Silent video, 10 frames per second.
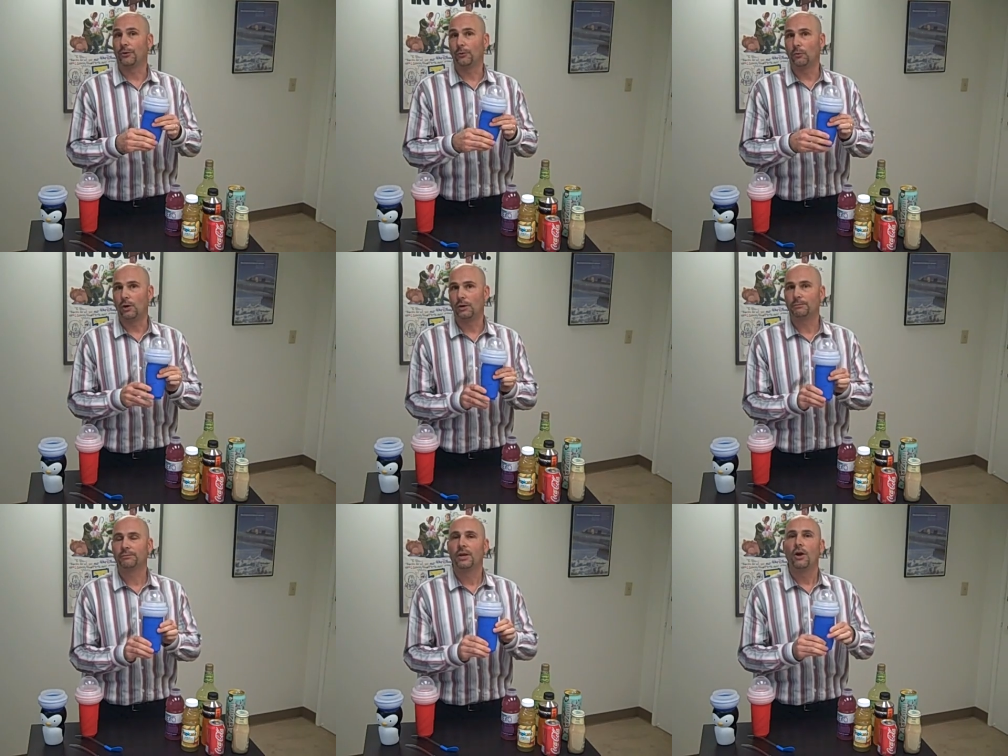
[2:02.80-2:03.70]
outer
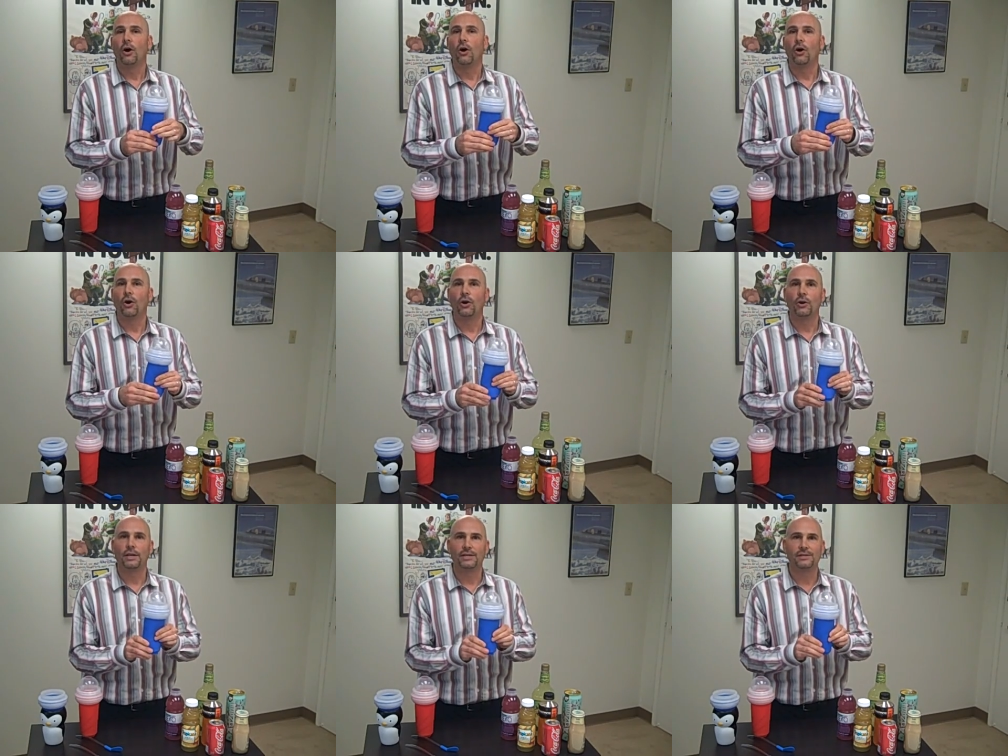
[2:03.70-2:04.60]
wall
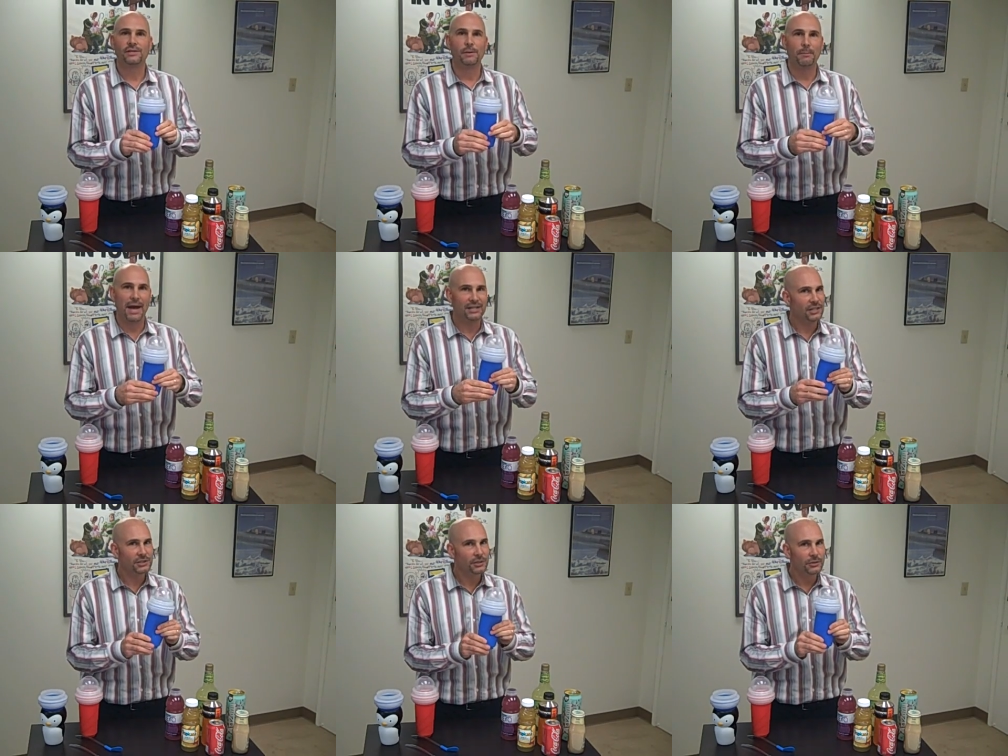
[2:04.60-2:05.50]
is the
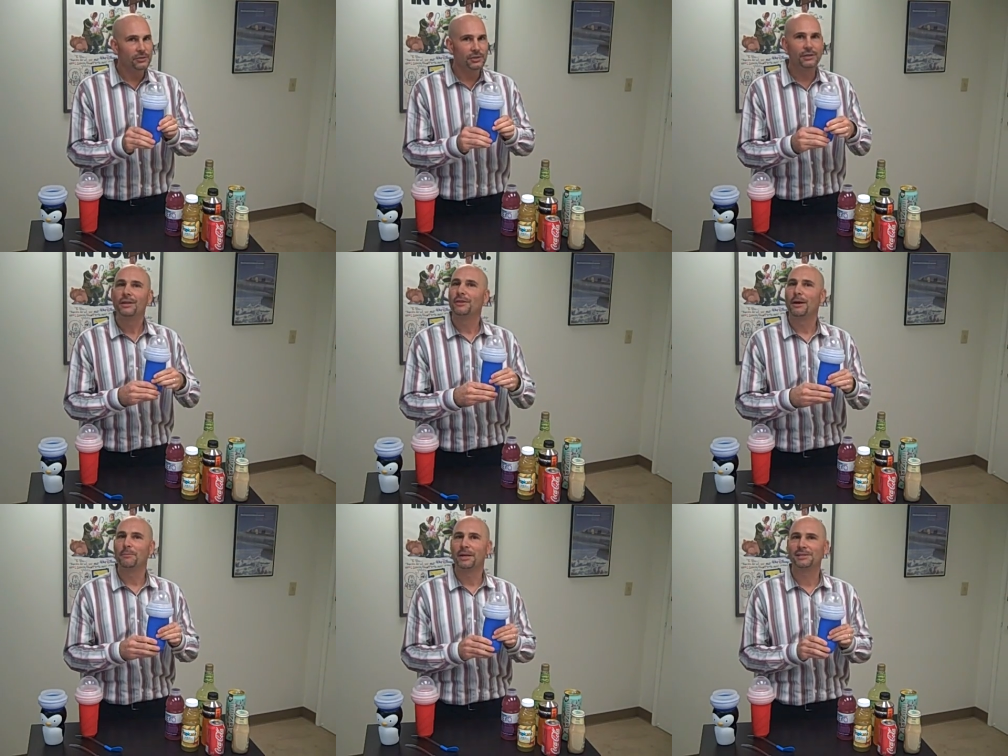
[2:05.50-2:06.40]
magic solution
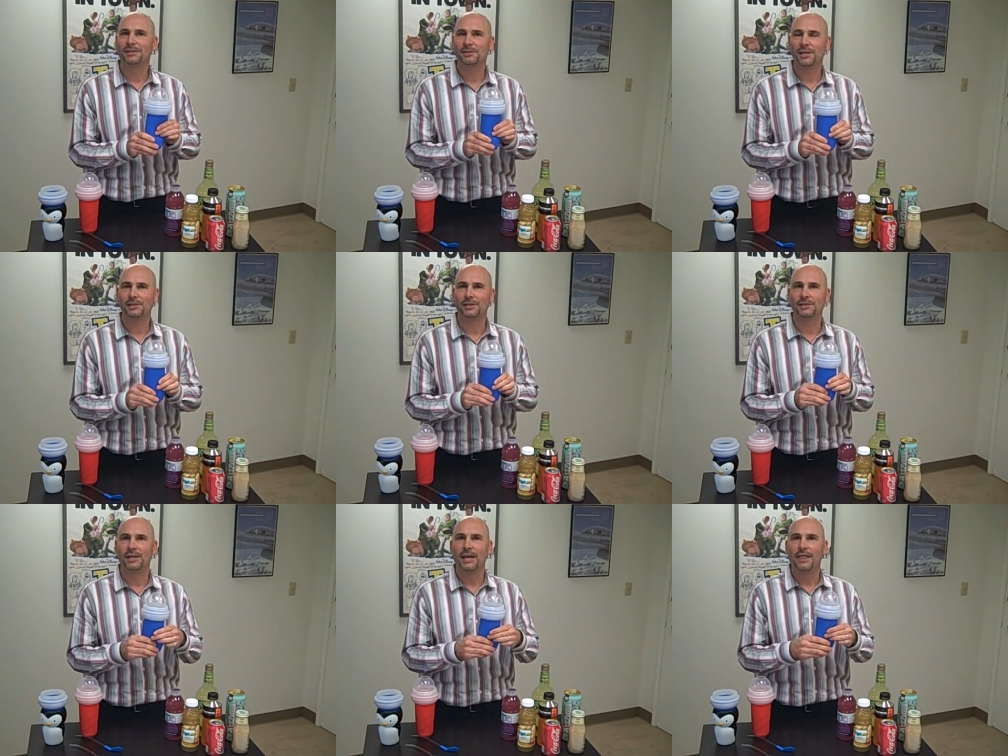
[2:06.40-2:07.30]
that makes the
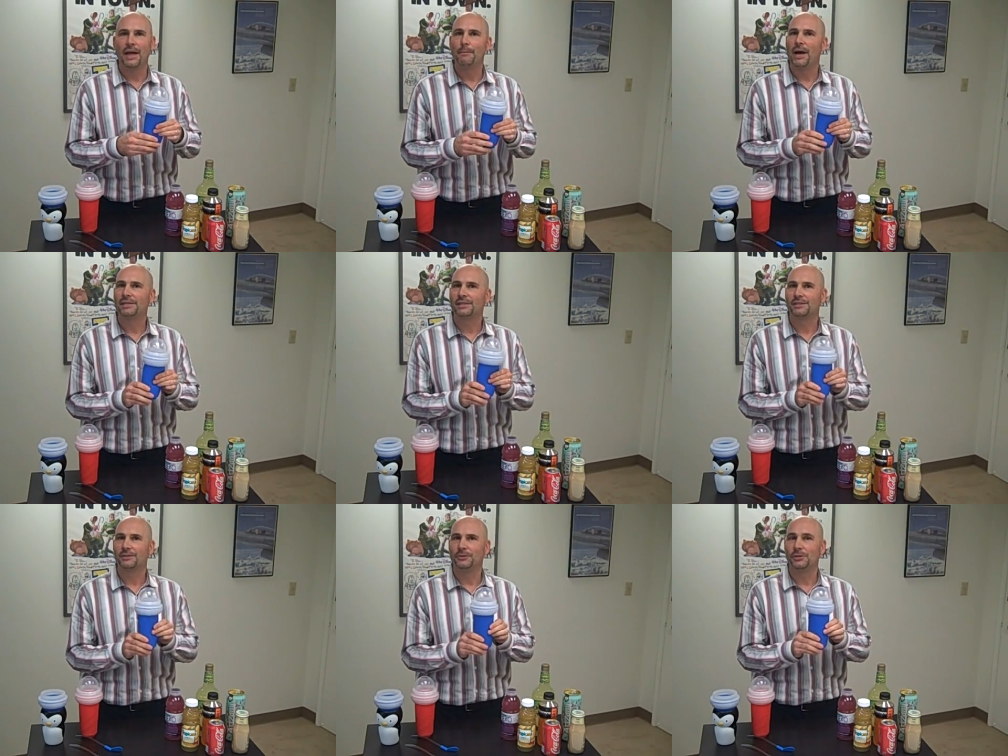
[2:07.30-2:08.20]
slushies. That
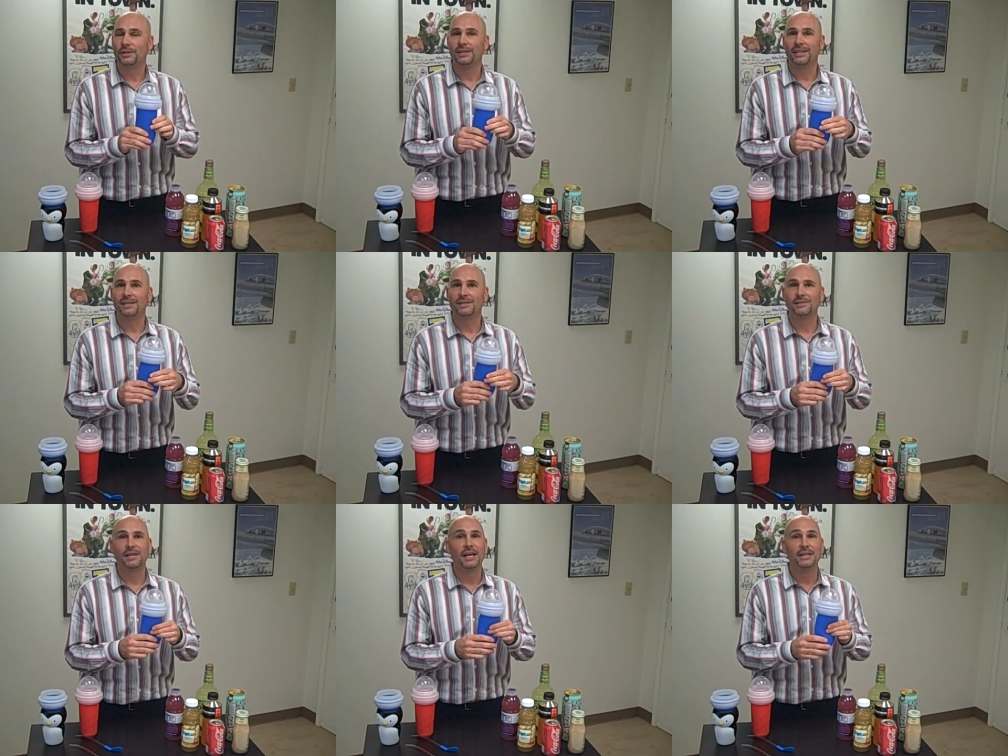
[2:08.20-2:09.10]
magic solution
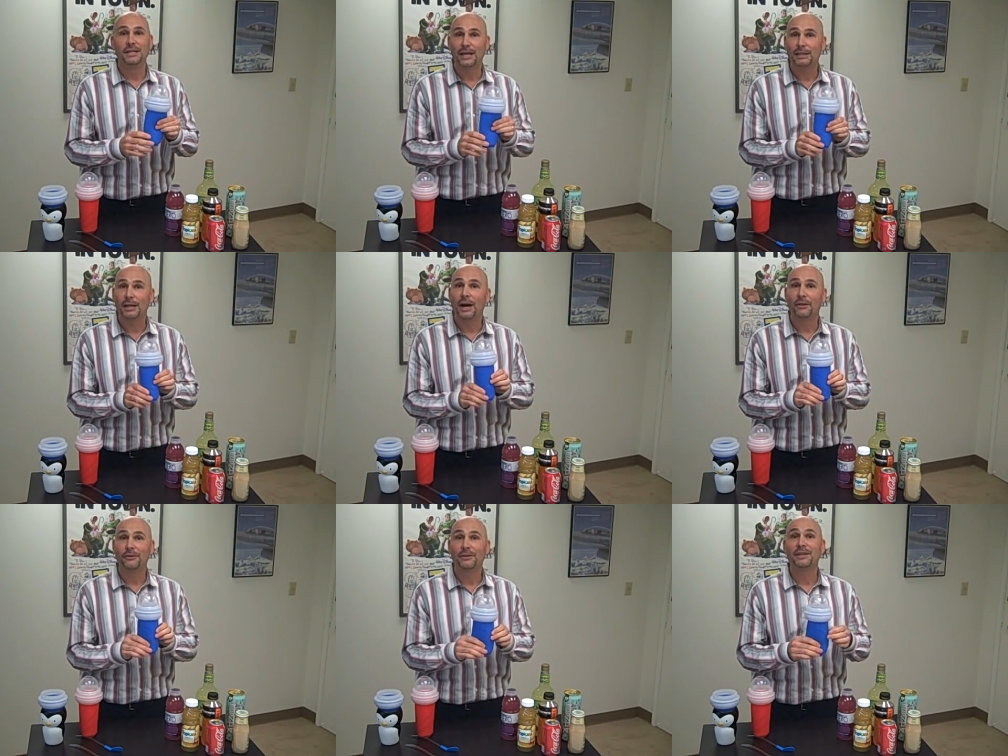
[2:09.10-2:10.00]
is nothing
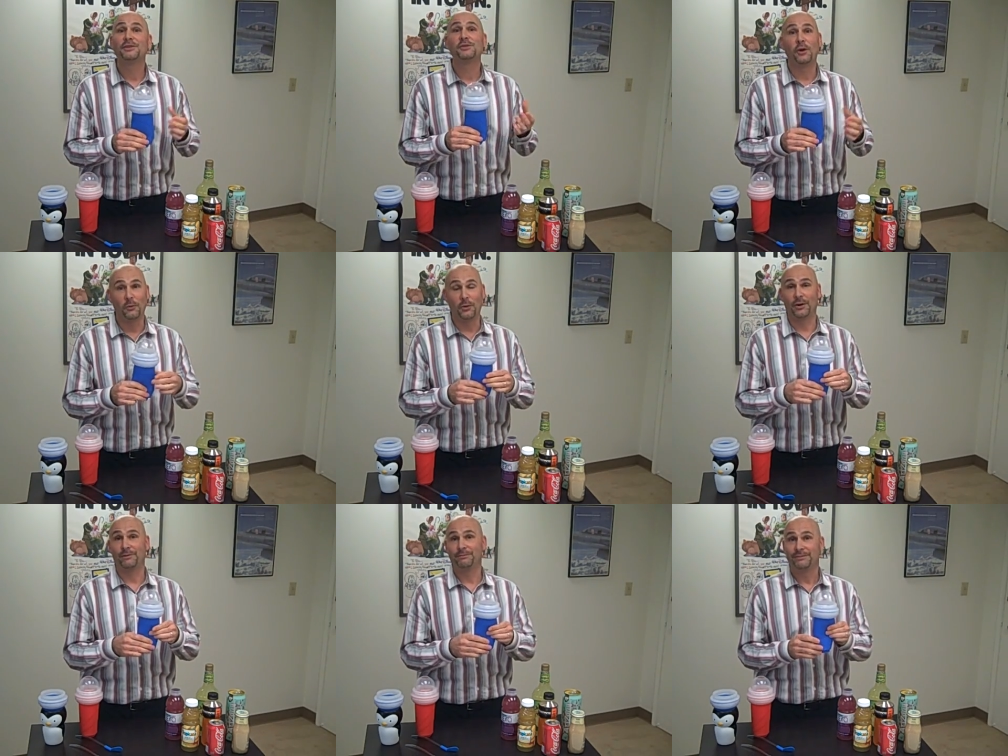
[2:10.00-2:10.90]
other than salt water.